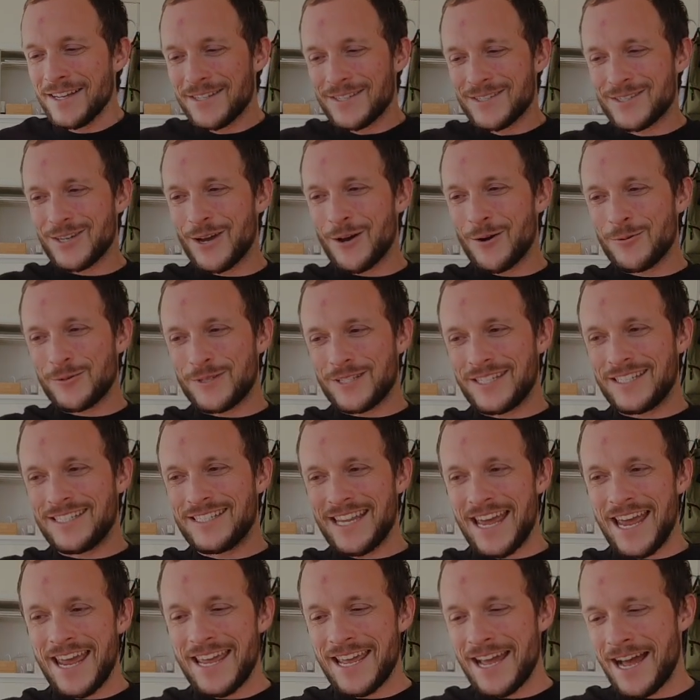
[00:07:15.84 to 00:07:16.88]
So
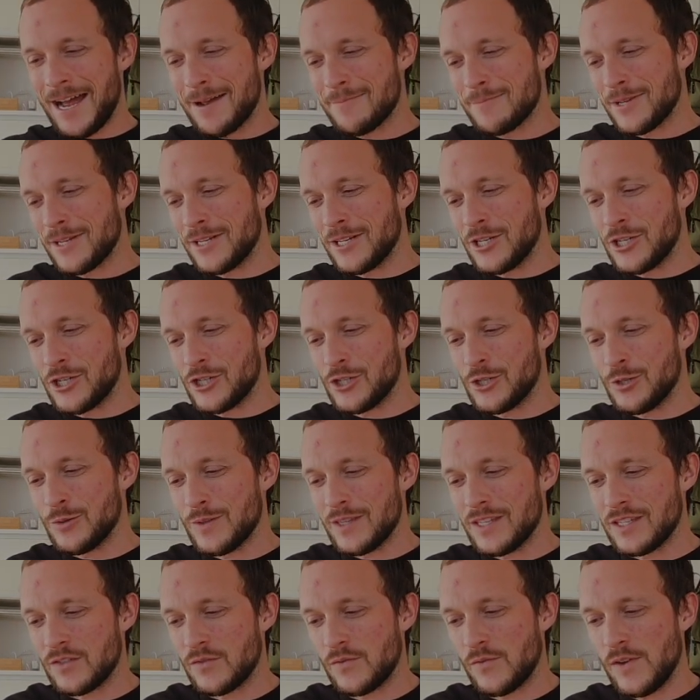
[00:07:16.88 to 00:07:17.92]
today I'm gonna shoot
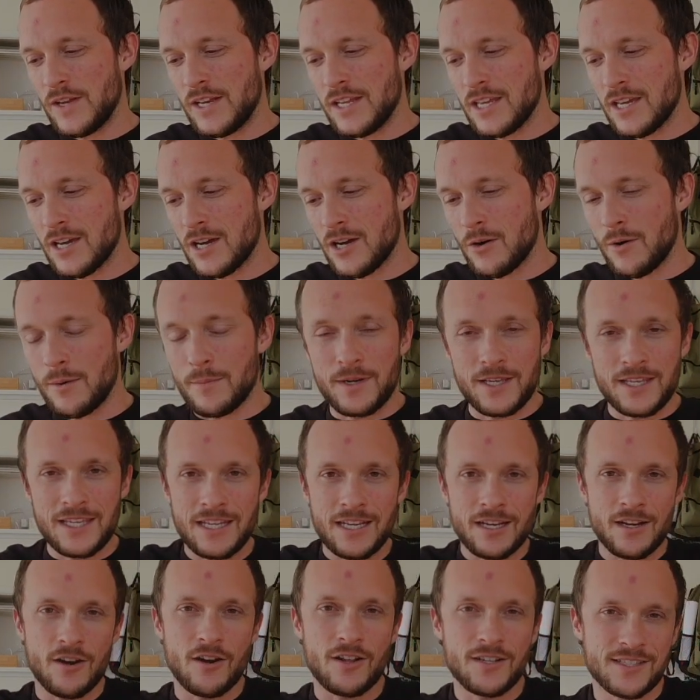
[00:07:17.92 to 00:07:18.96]
this video, I'm gonna
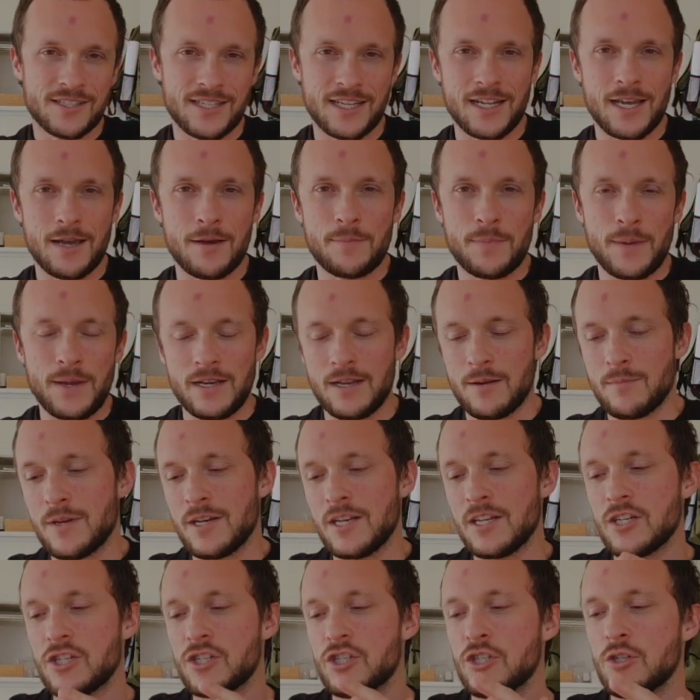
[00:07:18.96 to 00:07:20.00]
get it all set up and I'm
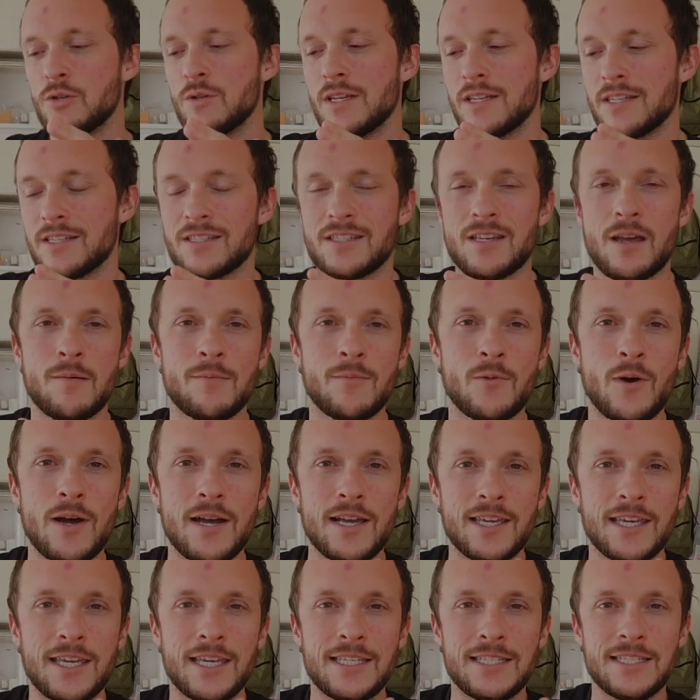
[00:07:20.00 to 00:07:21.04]
gonna shoot it
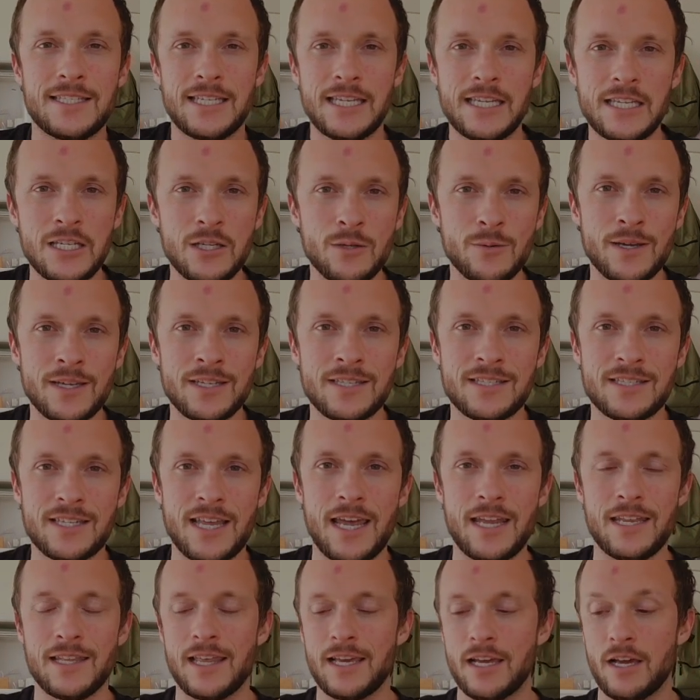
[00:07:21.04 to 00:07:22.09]
somewhat continuous
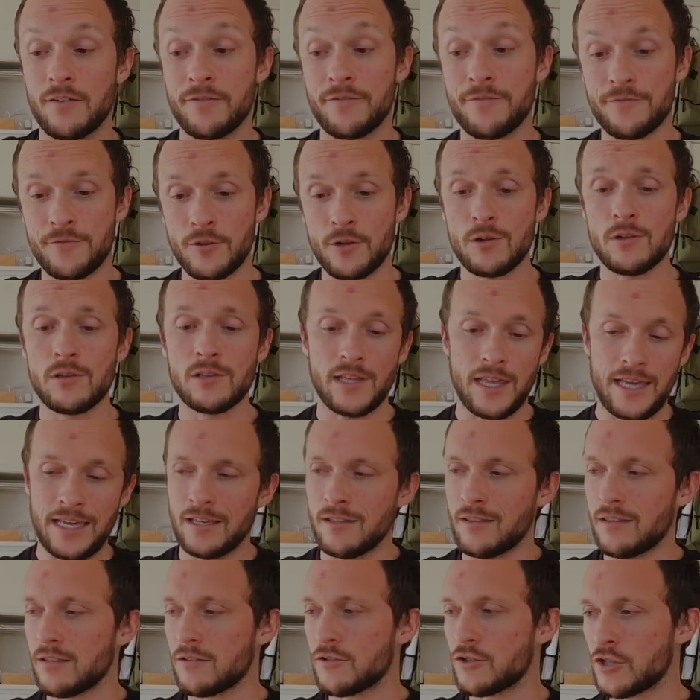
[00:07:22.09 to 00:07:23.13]
and like a full
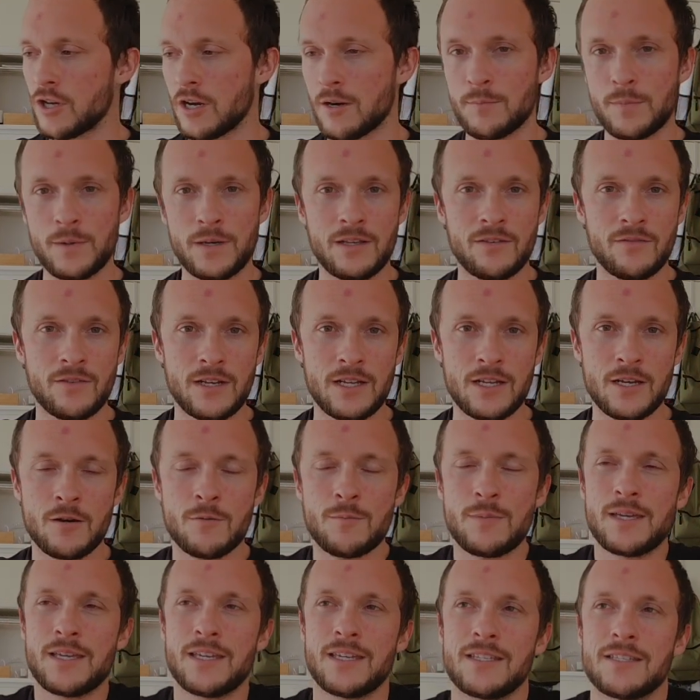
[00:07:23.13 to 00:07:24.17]
length sharpening video
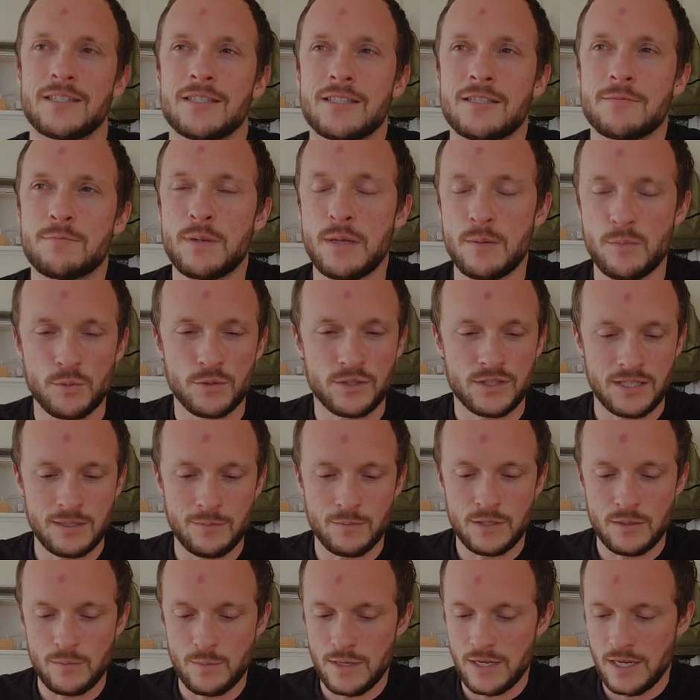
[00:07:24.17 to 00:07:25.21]
because people seem
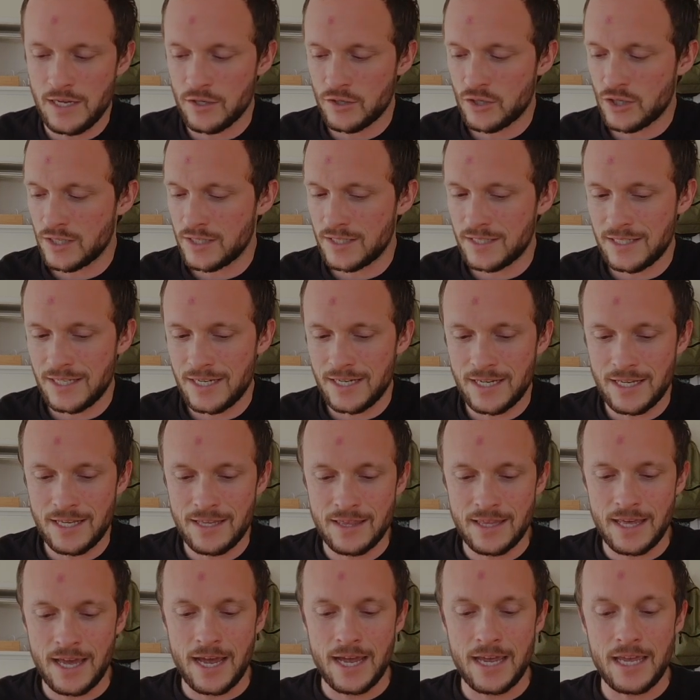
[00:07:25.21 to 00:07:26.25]
to be interested
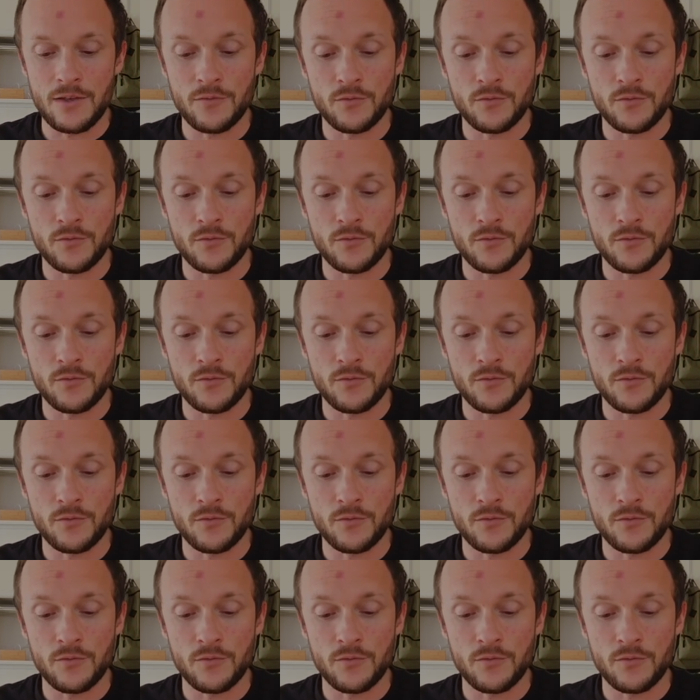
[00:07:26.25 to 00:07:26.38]
in that.